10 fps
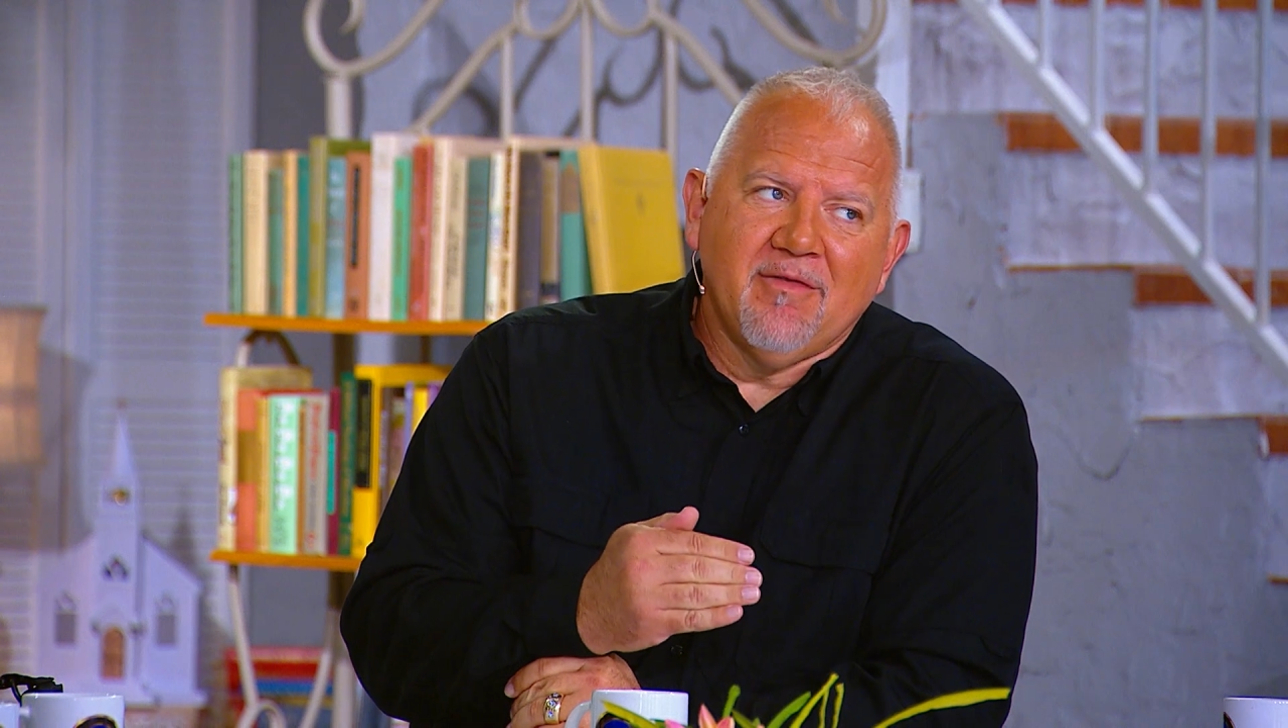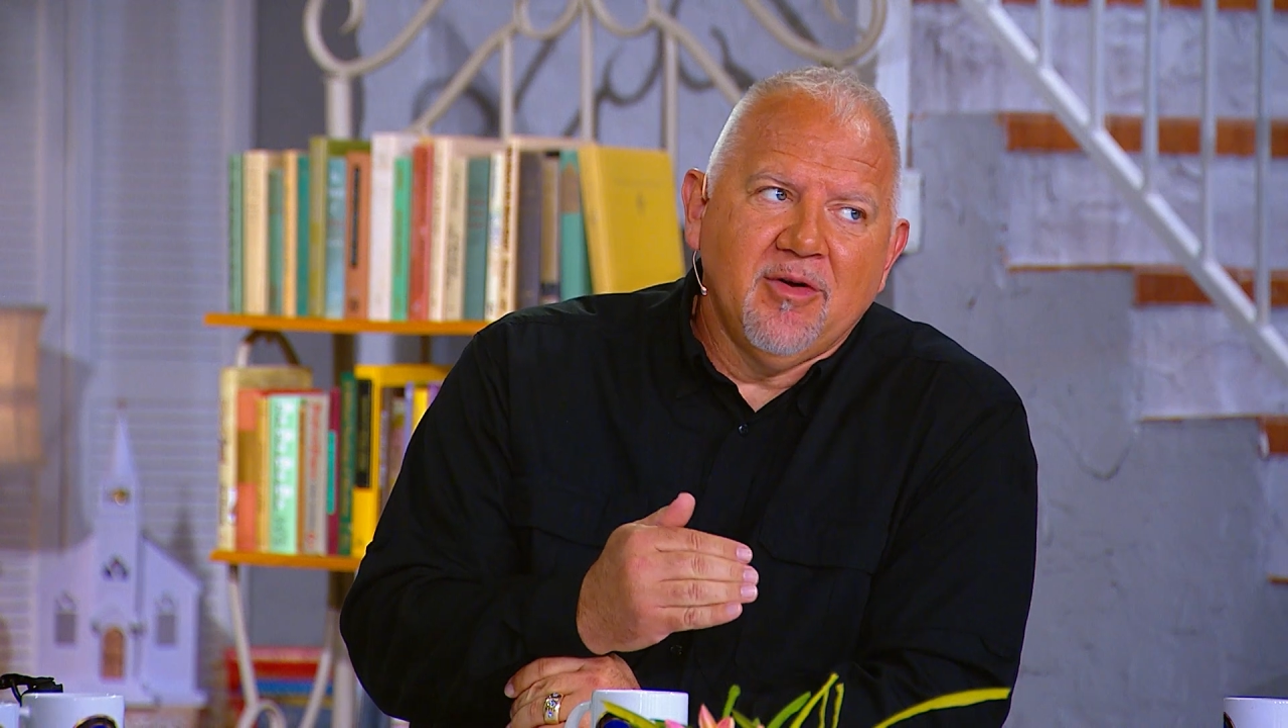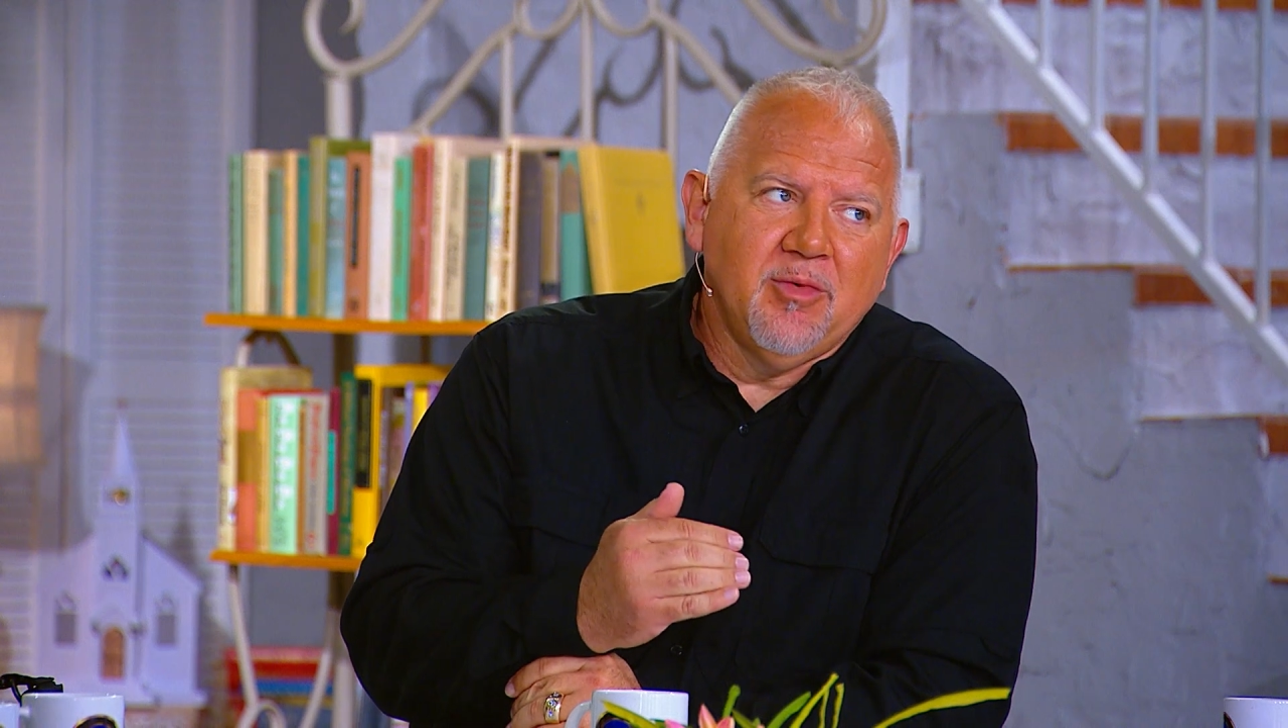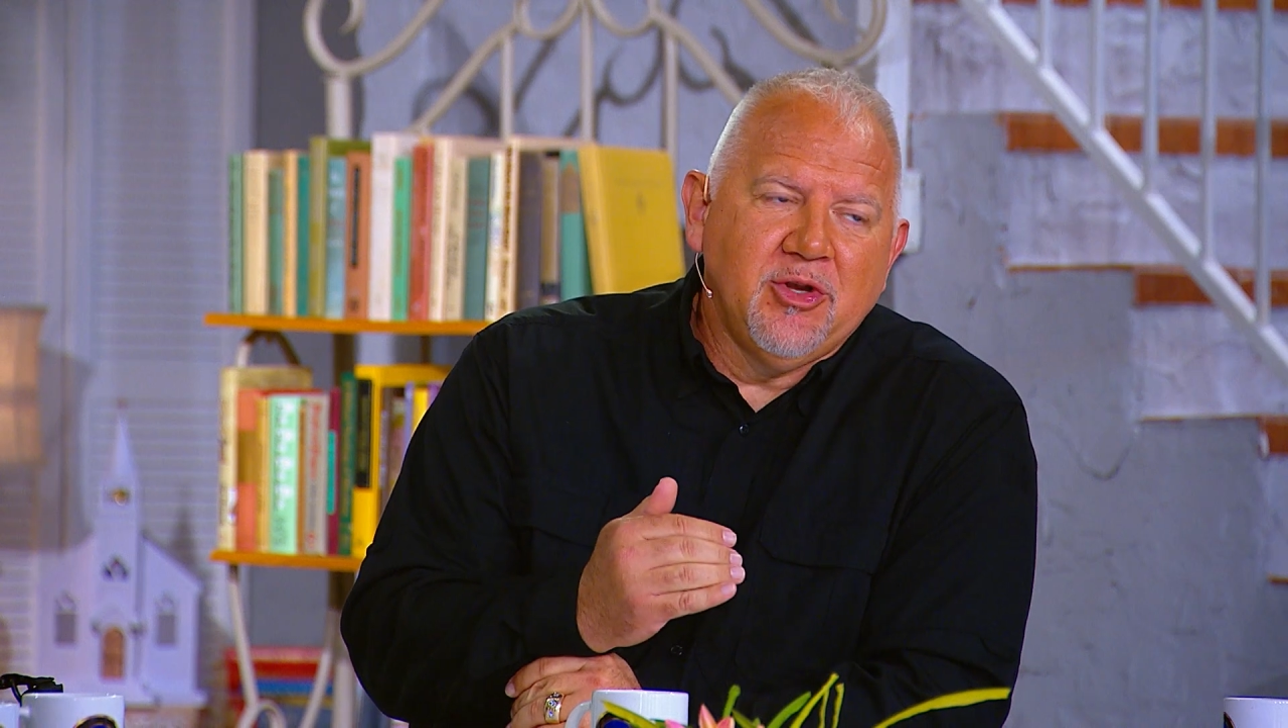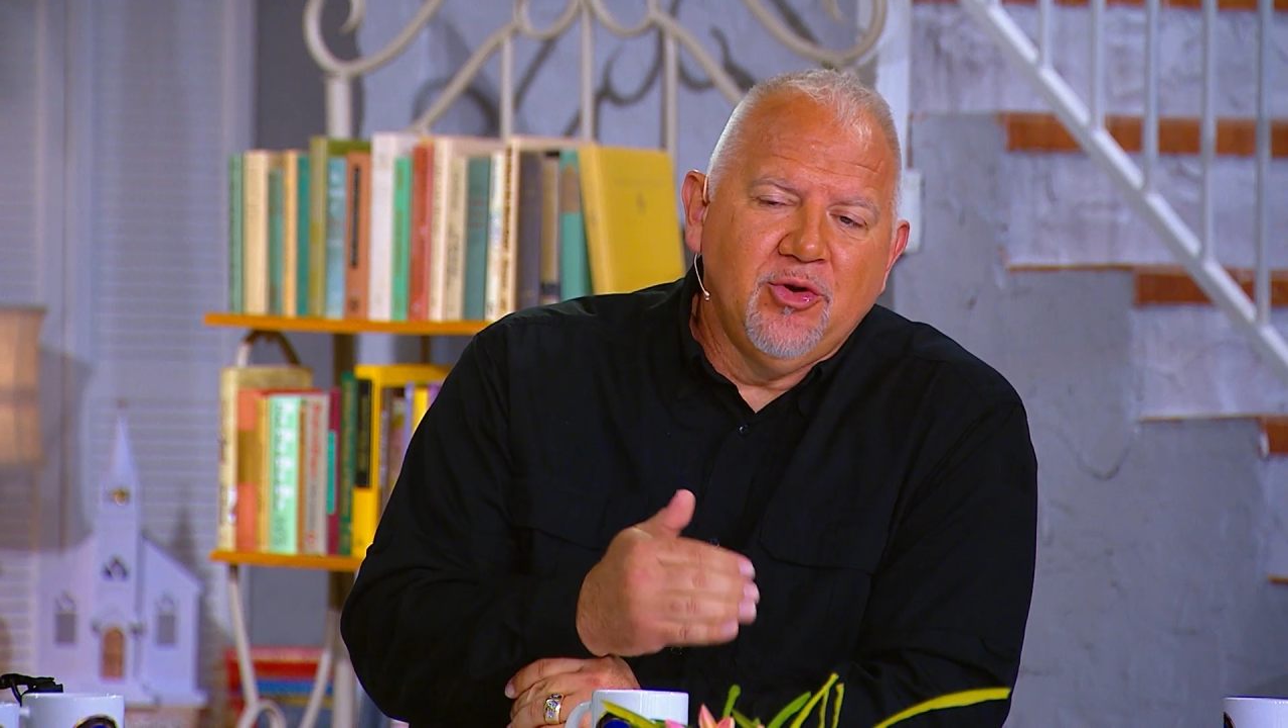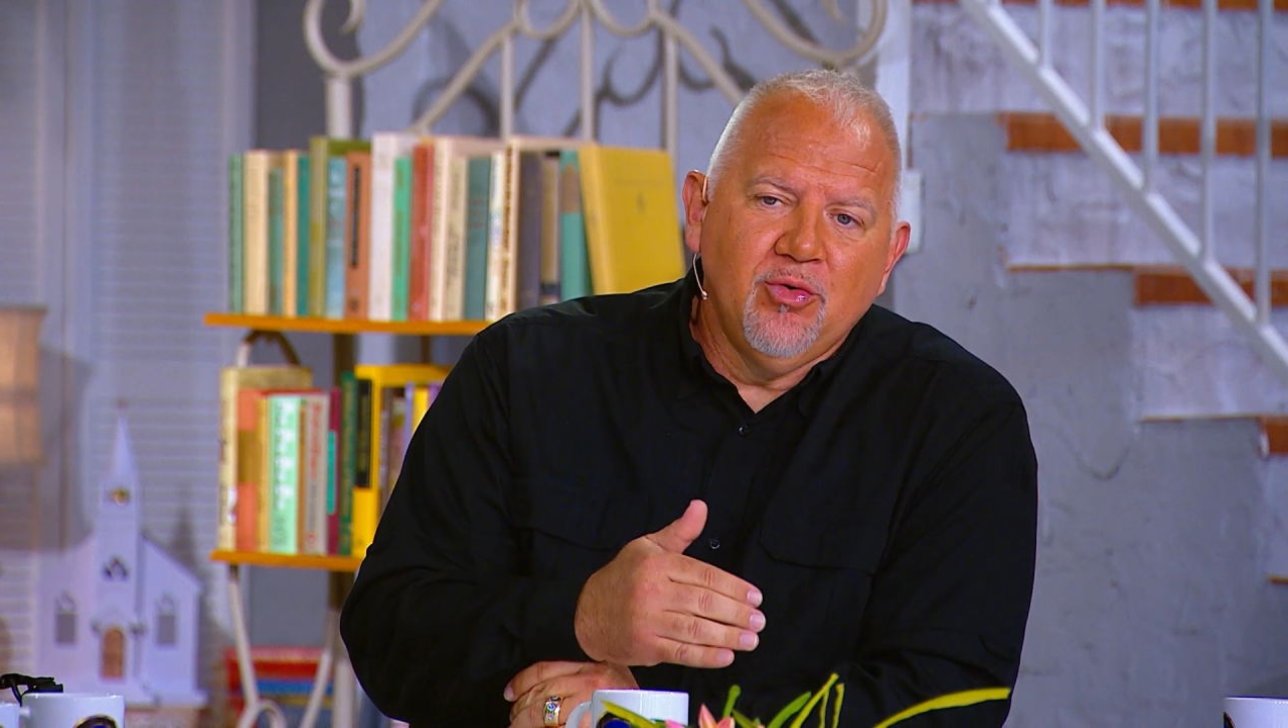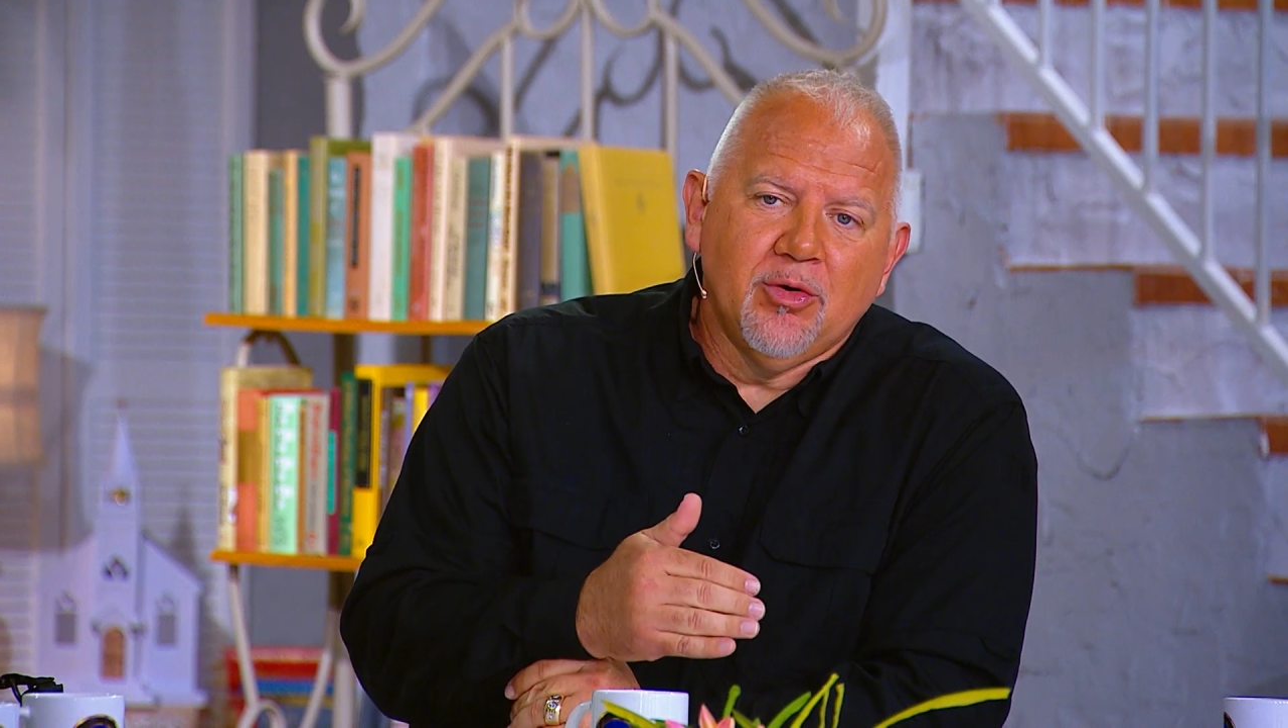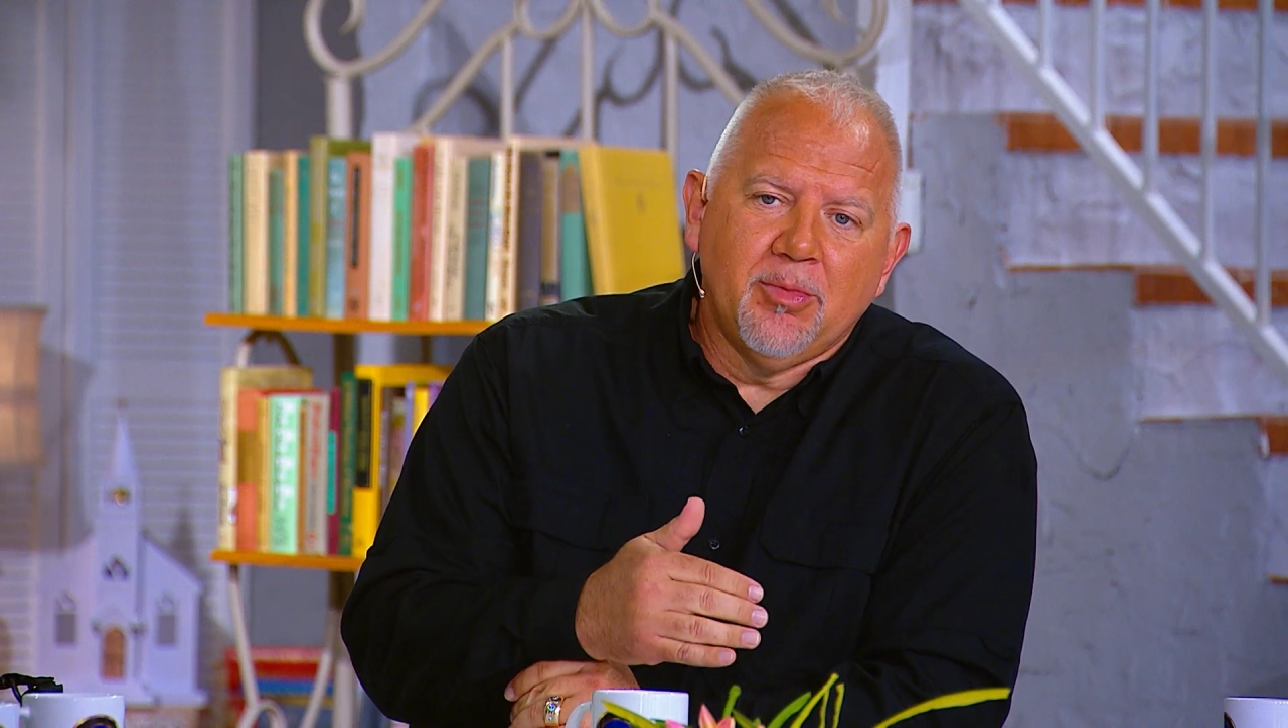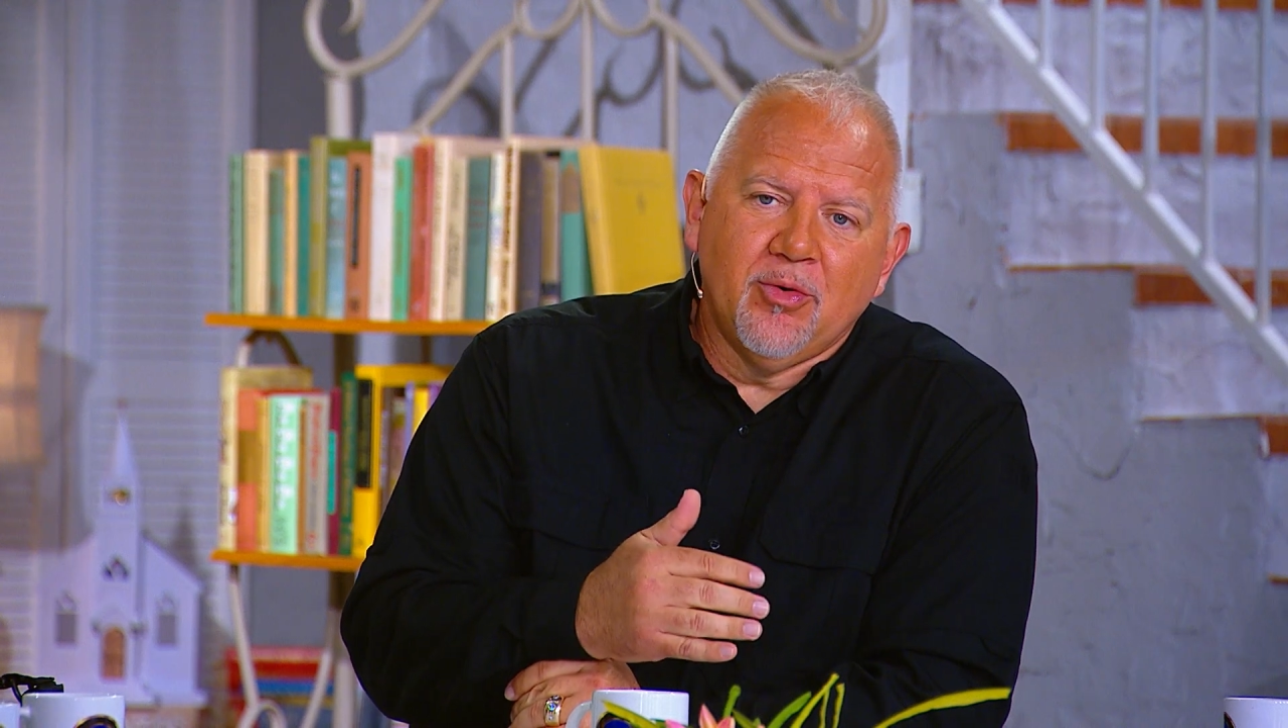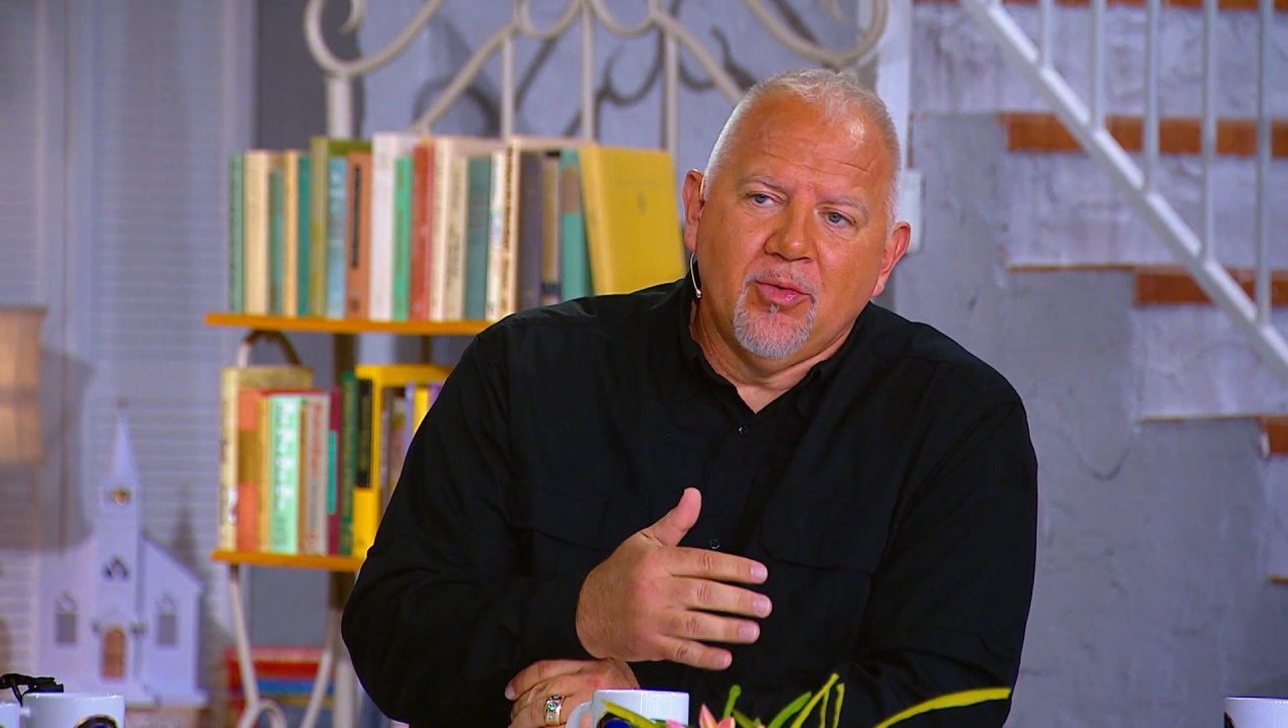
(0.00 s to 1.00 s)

renewable